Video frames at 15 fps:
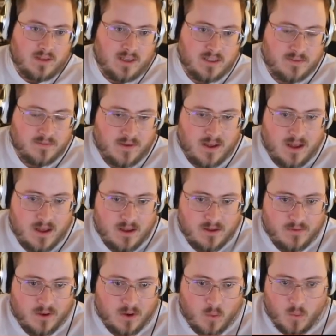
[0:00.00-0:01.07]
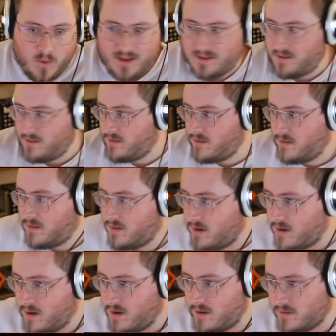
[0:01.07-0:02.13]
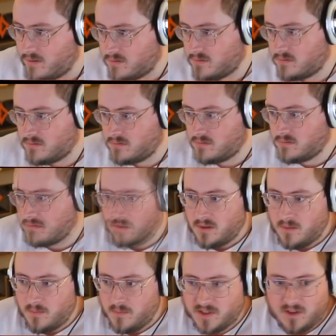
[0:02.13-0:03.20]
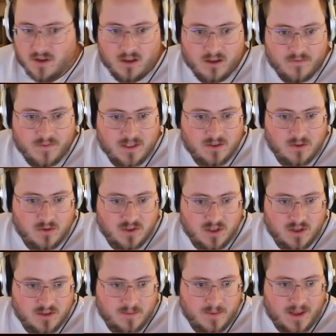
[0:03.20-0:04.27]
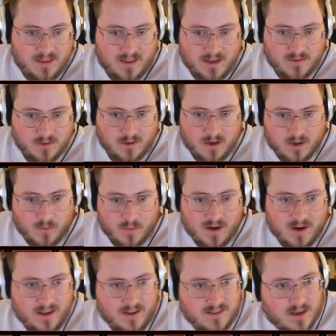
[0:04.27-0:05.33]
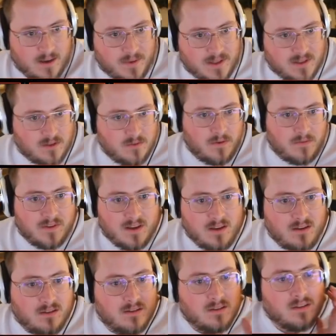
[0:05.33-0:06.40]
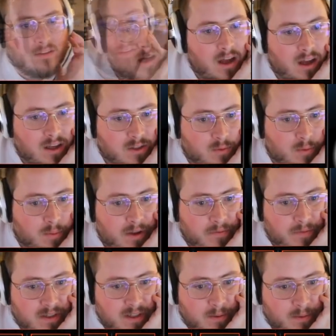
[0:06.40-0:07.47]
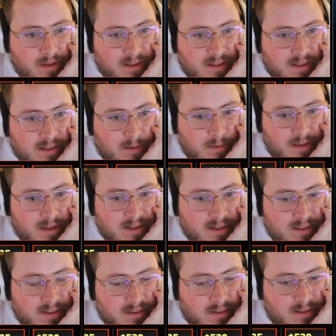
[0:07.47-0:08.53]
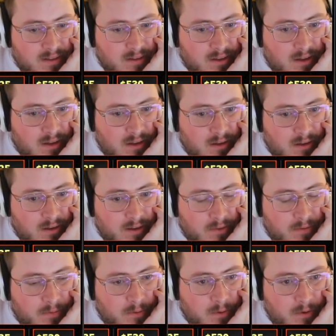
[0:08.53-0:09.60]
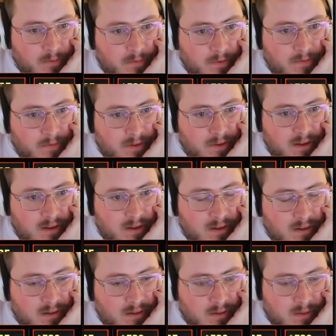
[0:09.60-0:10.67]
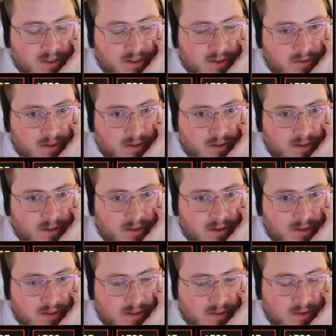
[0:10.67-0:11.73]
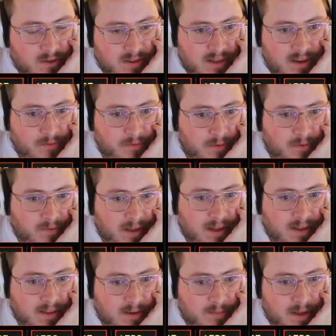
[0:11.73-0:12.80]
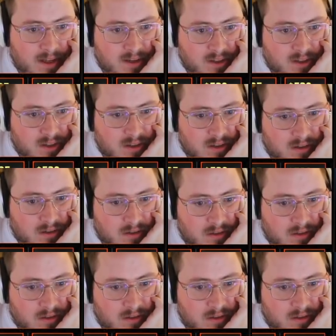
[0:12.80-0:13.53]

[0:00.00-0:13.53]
Ace five wins. All right. Mister Hulky V two, cheers, man. Thanks for lurking. We are heads up in this two fifteen. Uh, so we're playing for double this and double this. Call it four fifty plus three hundred here. So seven fifty heads up match.